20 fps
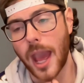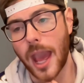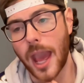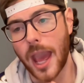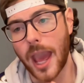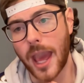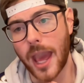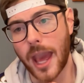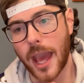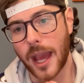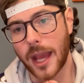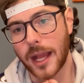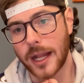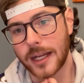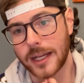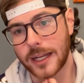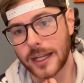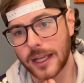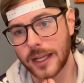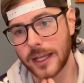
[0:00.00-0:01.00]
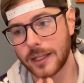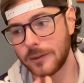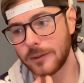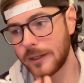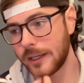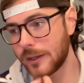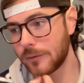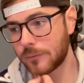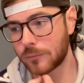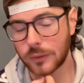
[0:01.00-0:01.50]
And
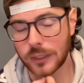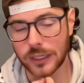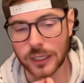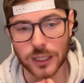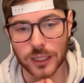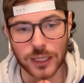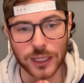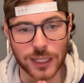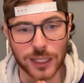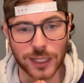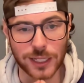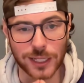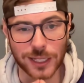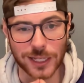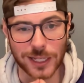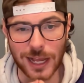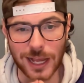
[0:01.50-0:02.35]
it really,